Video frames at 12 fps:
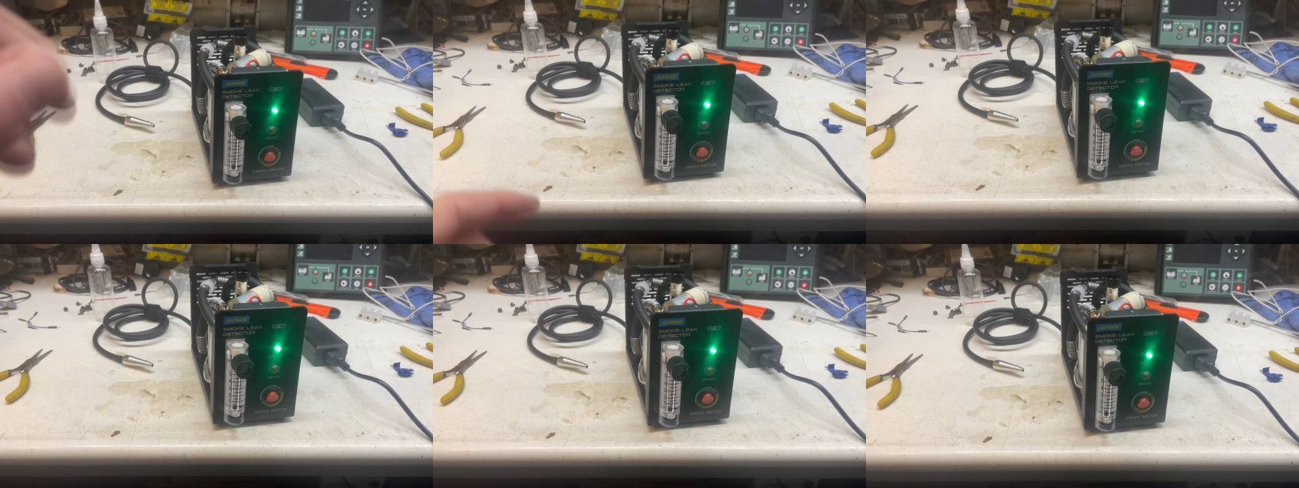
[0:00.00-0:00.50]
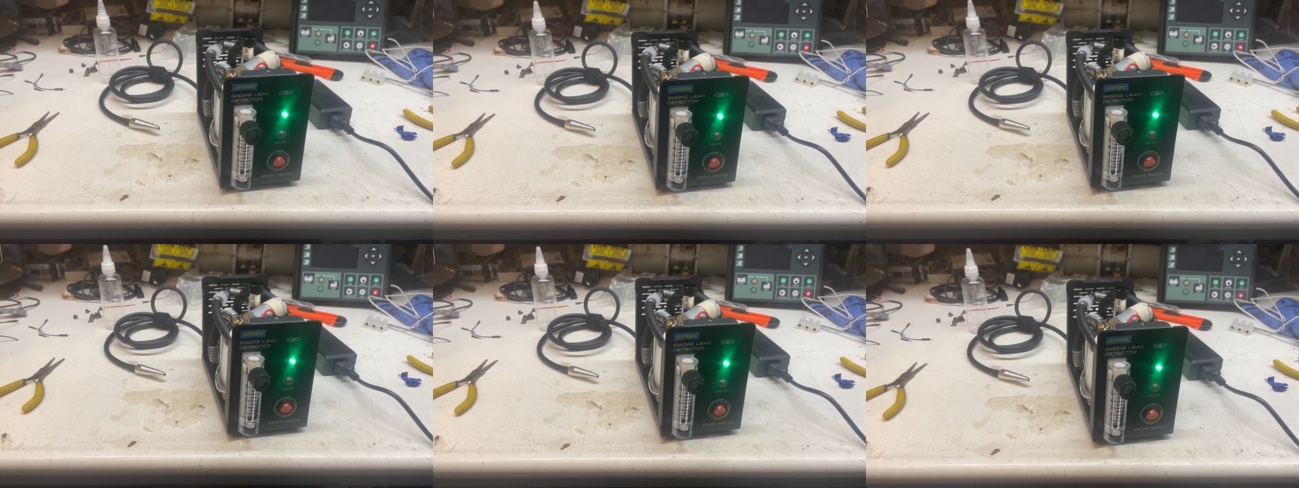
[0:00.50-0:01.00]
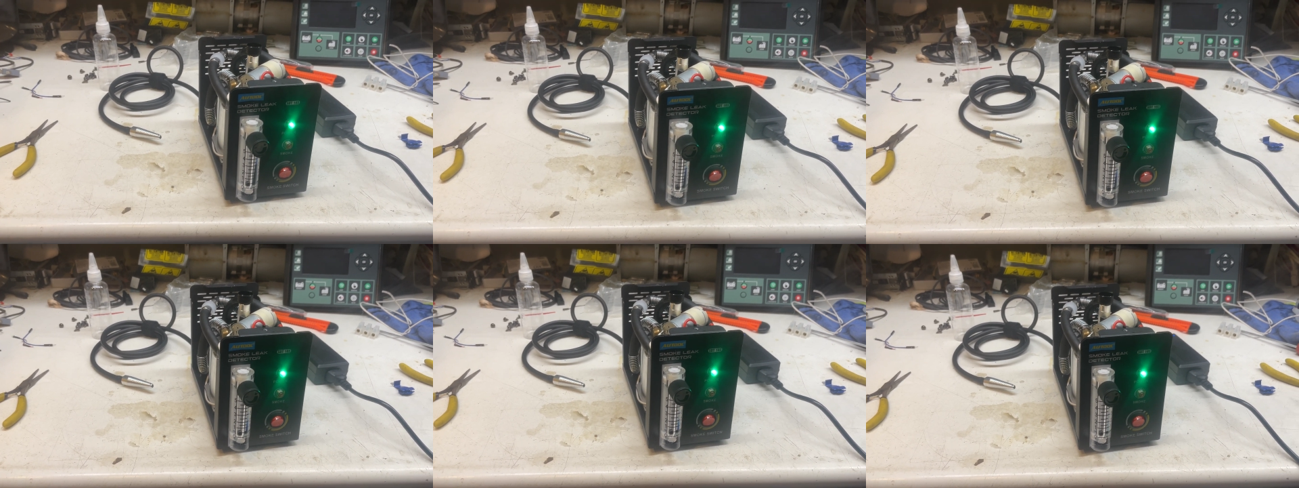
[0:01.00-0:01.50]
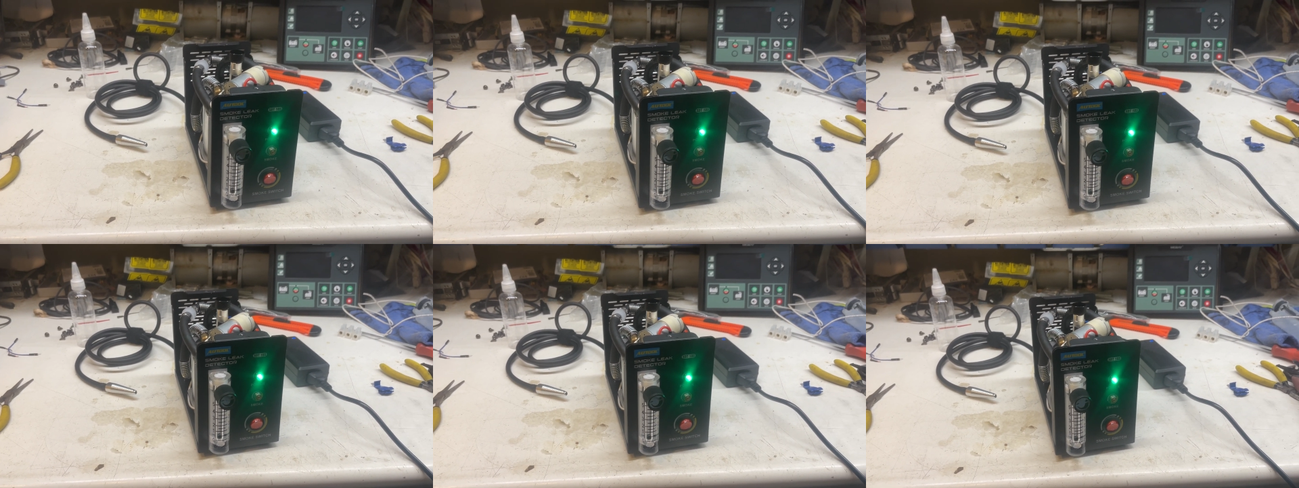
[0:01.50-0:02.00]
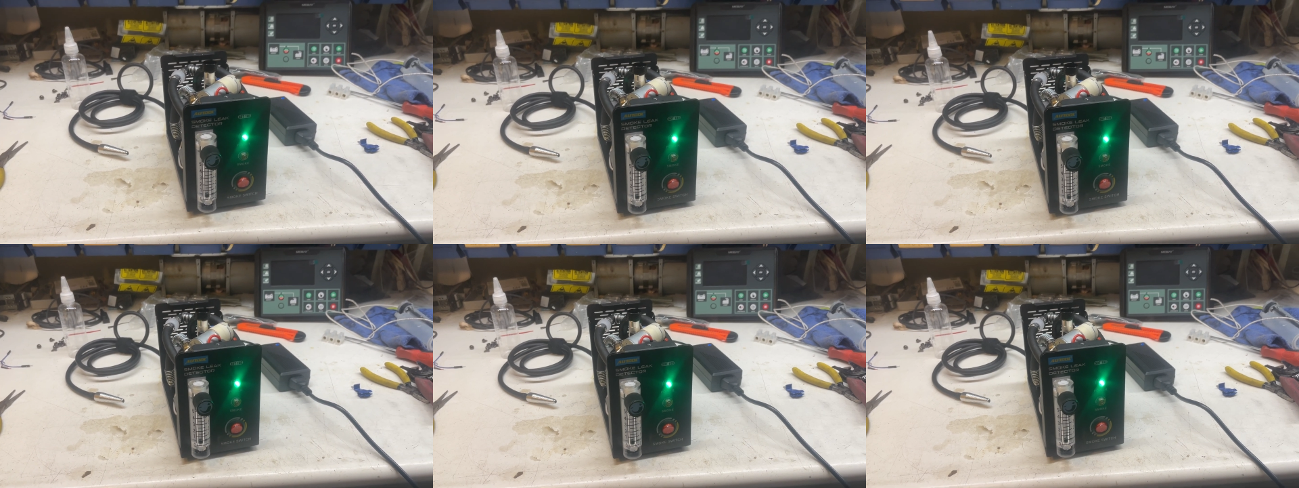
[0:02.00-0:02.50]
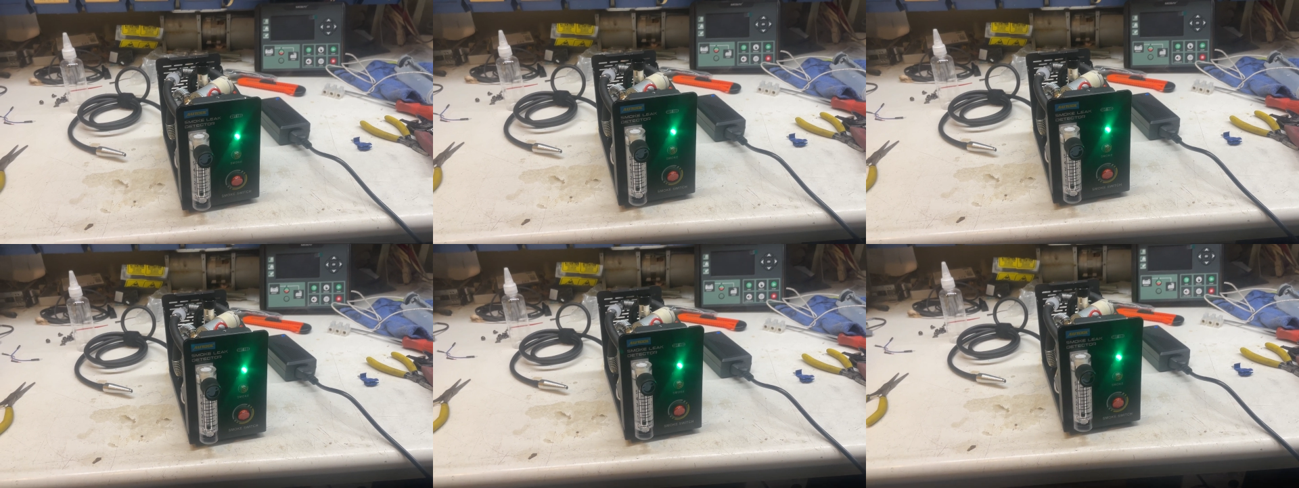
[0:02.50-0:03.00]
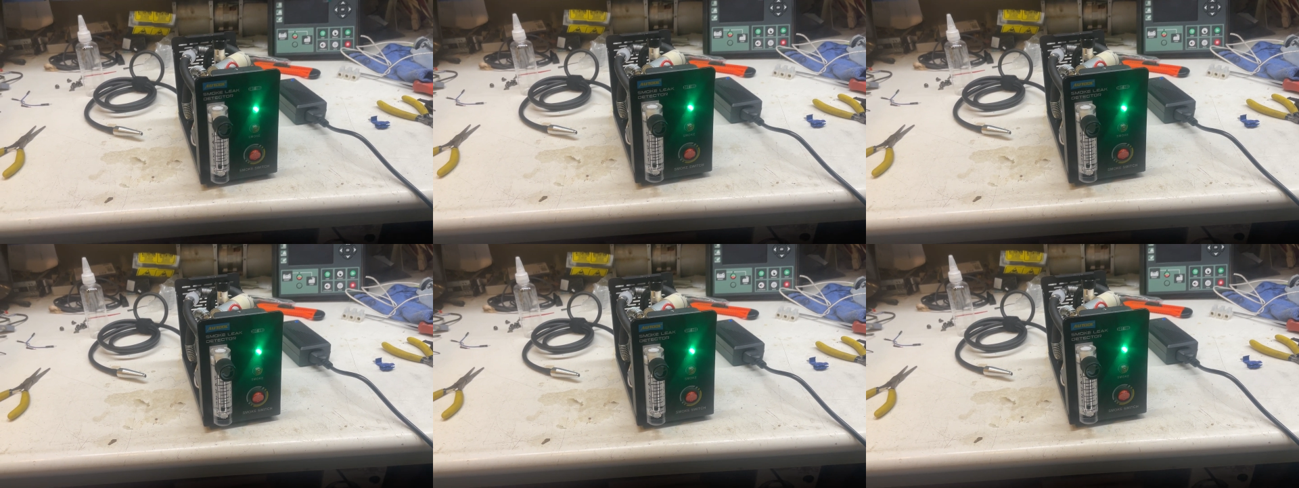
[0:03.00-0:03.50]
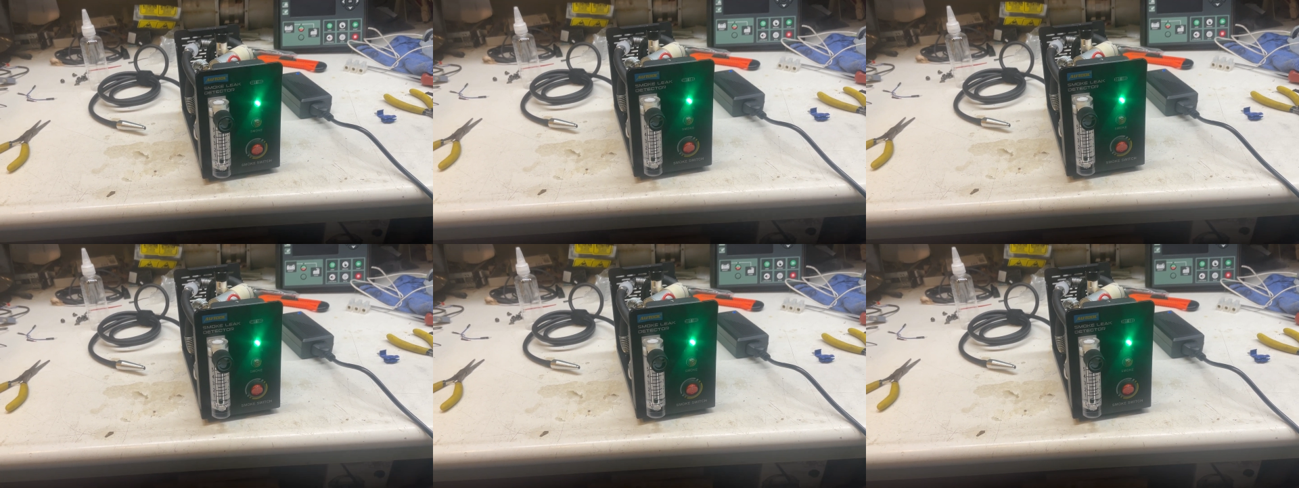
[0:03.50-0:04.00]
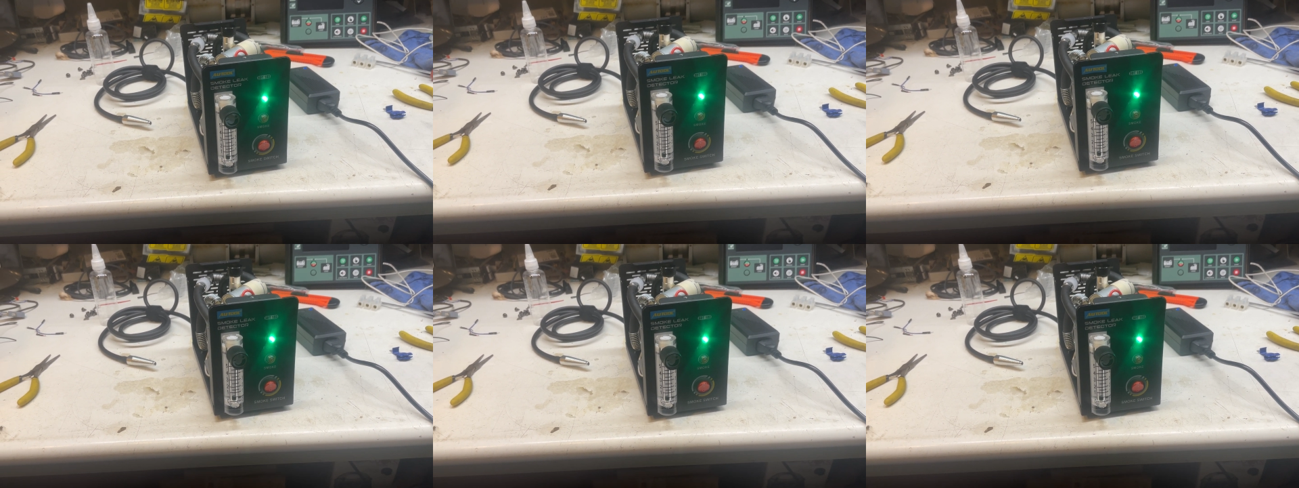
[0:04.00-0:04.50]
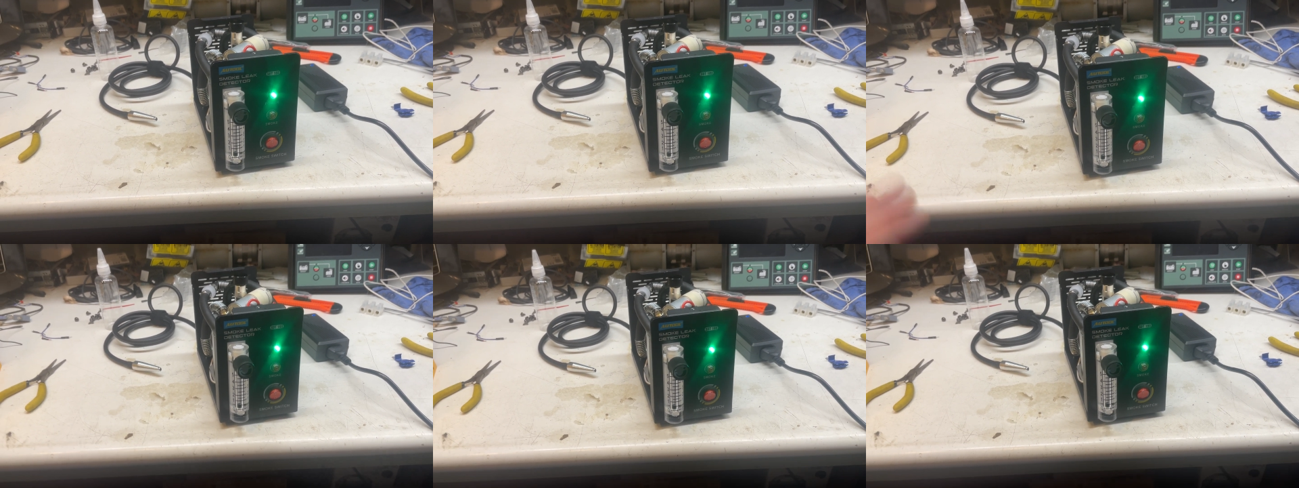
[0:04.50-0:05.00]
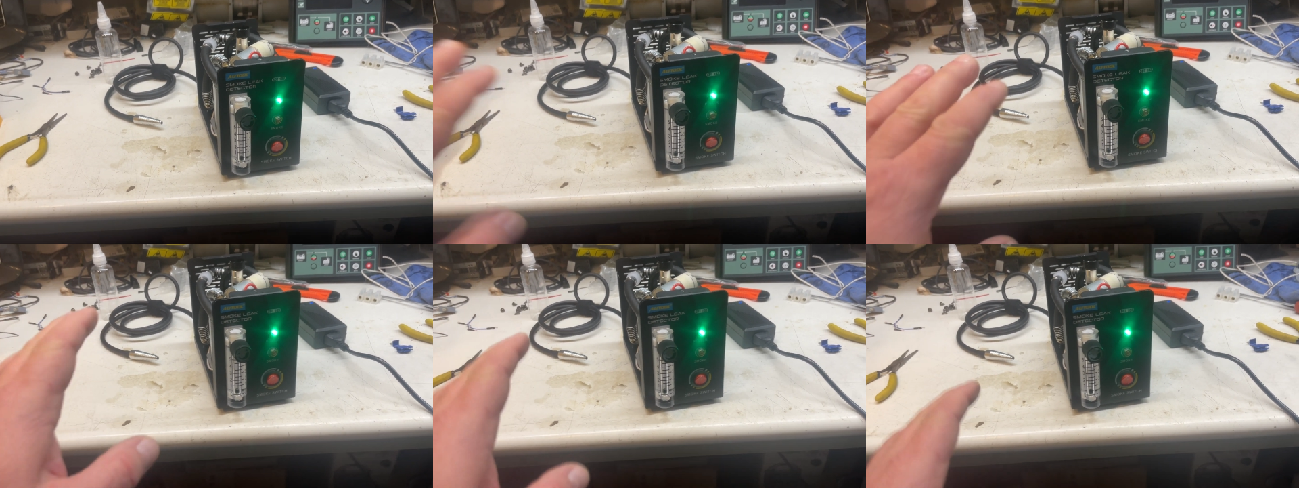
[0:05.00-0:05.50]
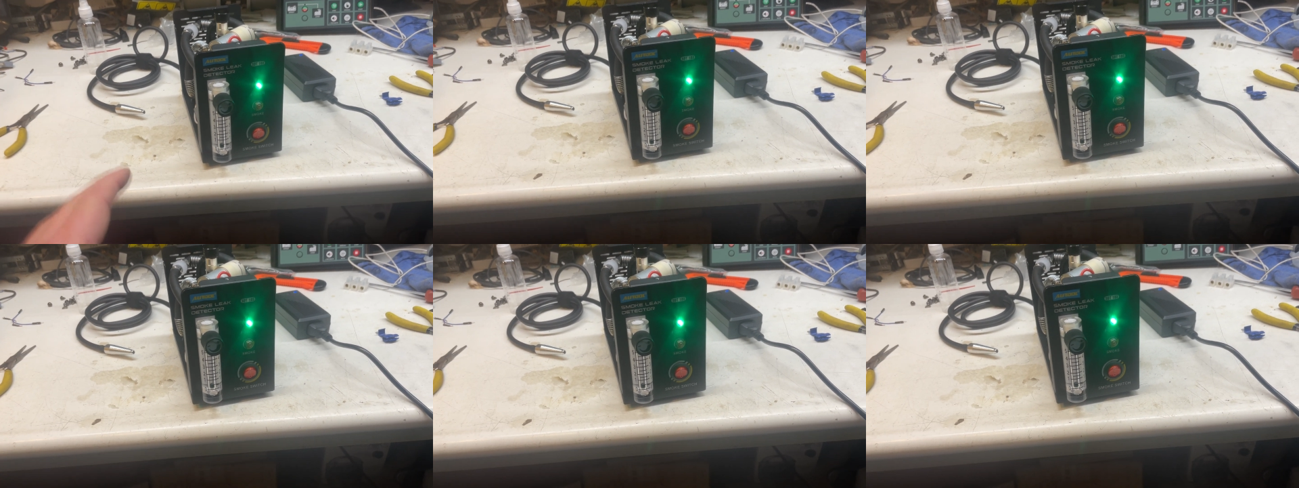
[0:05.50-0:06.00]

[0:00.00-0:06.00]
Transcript: [unreadable: no face in view]